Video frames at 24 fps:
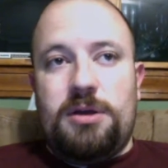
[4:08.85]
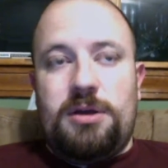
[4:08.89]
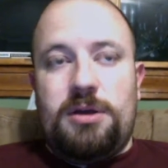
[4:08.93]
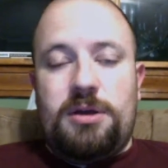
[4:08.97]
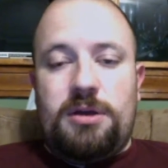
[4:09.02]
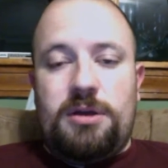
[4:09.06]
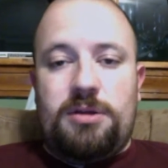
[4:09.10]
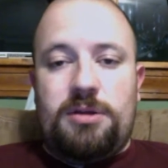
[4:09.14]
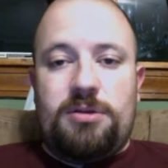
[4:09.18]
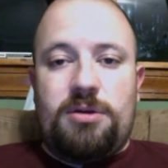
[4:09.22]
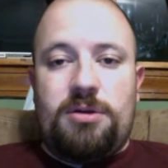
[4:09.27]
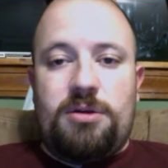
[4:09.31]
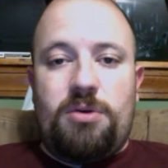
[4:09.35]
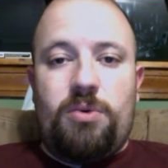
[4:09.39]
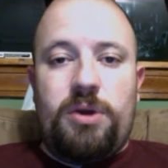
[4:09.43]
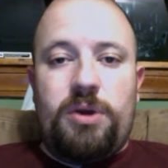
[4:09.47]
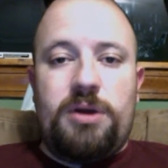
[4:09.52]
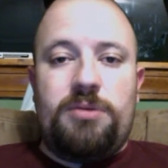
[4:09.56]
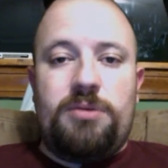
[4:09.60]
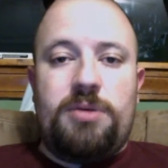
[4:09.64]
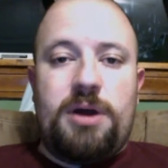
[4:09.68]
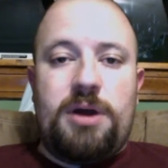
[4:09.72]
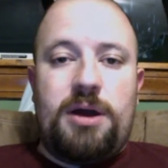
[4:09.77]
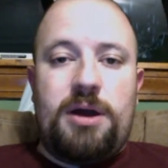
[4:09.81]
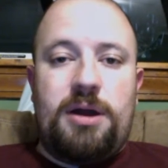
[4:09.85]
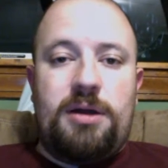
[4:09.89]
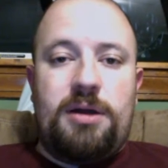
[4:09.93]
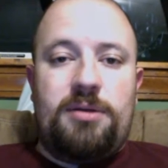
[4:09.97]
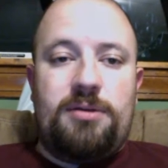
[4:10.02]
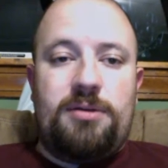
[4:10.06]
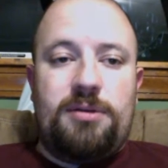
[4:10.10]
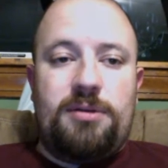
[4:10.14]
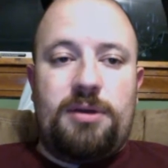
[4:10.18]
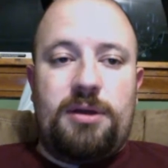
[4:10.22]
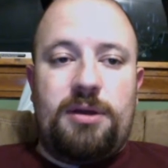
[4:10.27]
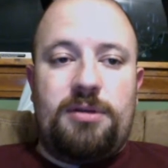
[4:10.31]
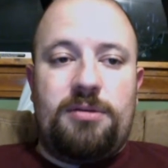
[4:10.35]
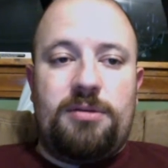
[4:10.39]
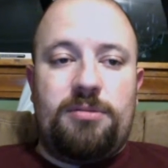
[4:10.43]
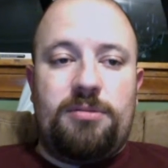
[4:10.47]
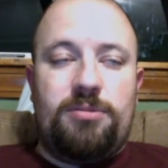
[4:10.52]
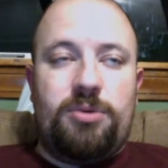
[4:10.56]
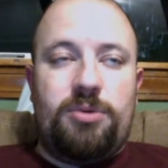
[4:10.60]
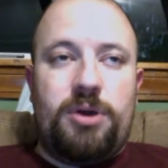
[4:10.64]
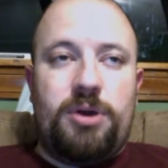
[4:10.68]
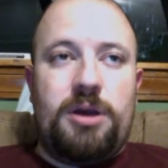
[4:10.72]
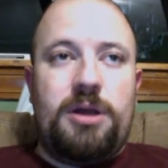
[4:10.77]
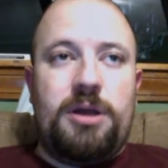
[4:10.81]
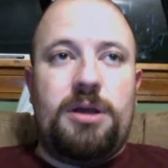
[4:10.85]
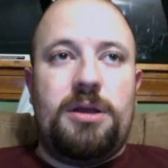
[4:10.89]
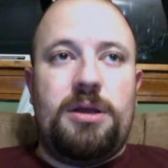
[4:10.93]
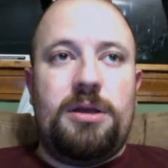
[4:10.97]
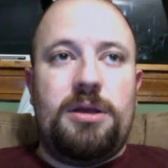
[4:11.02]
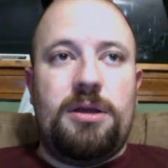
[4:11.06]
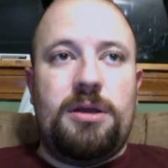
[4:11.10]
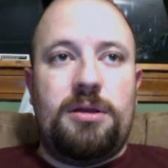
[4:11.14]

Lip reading: It's all winterized, nice and pretty.